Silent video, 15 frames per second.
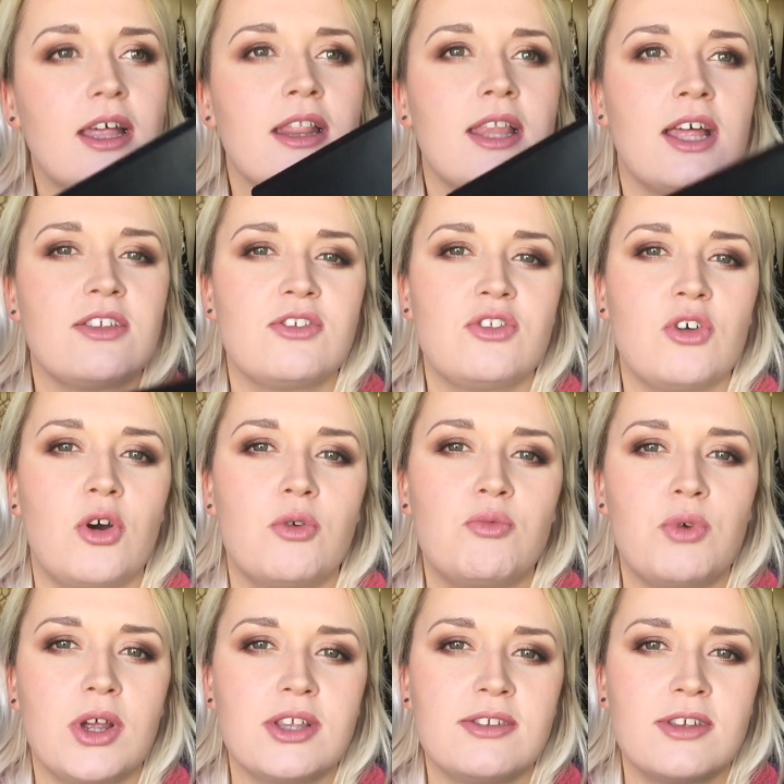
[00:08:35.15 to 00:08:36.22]
and that's
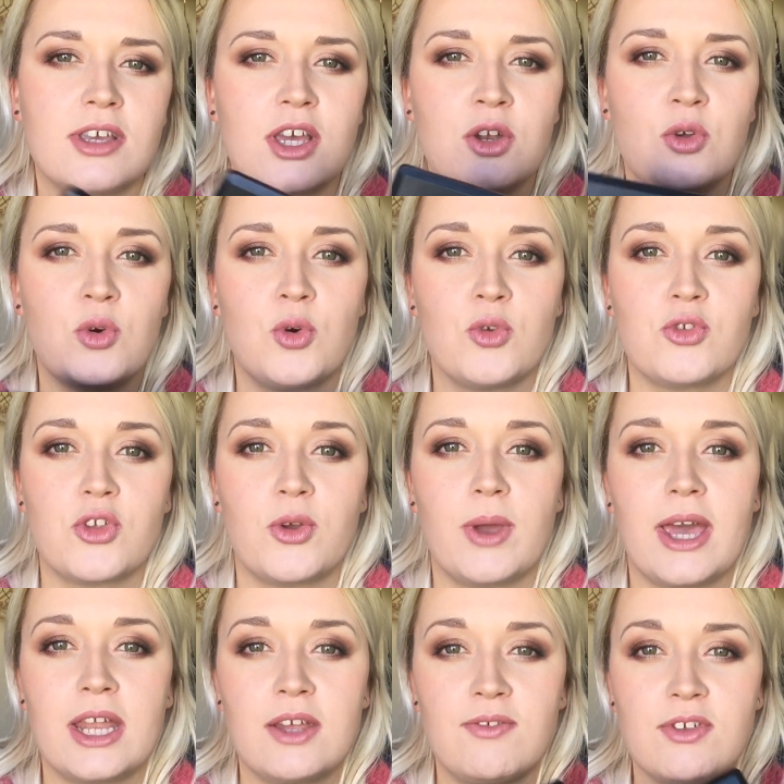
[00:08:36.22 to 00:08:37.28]
.rutter, and also
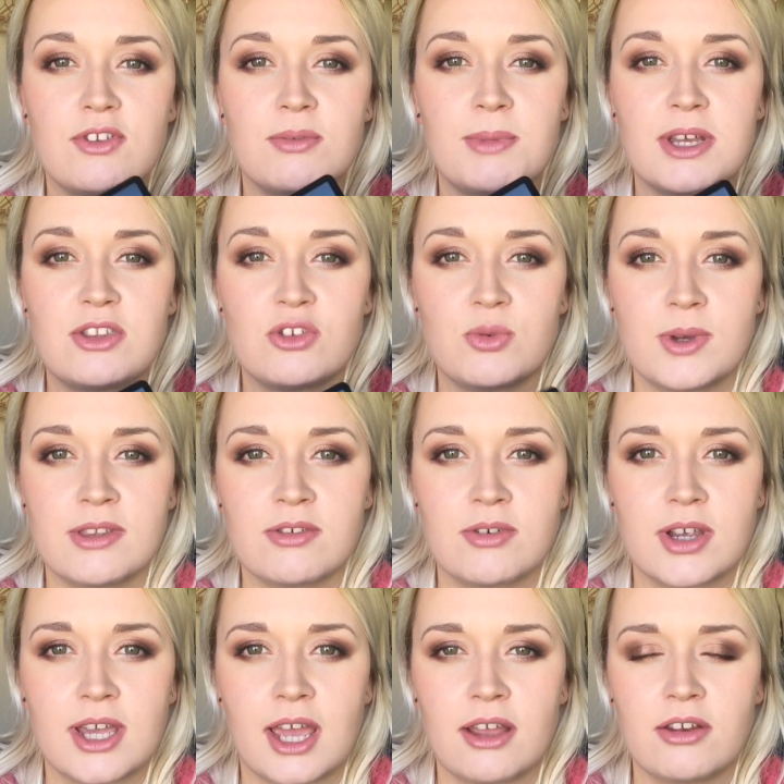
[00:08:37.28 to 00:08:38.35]
head over to my
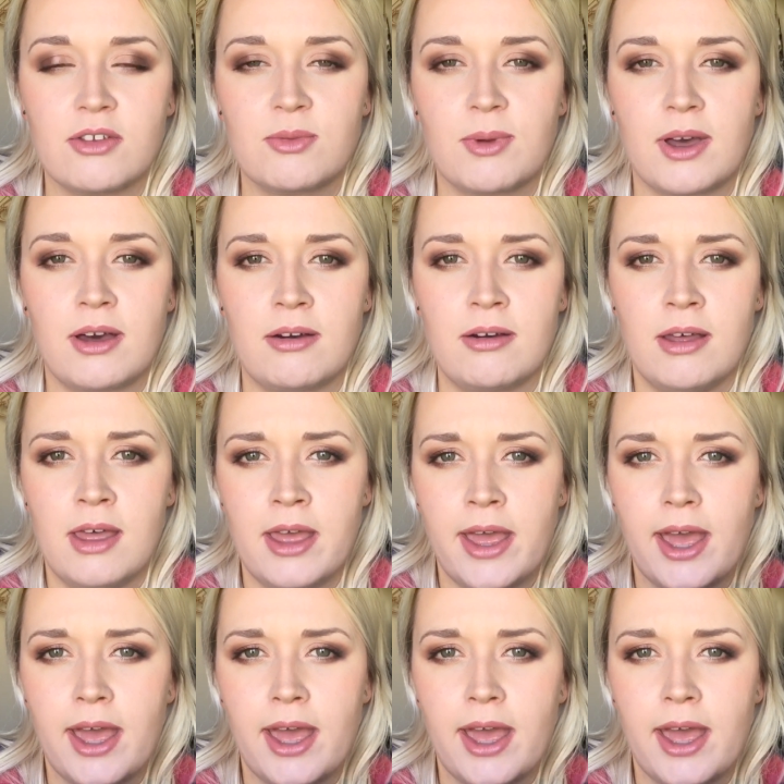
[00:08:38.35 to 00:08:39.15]
Twitter account as well,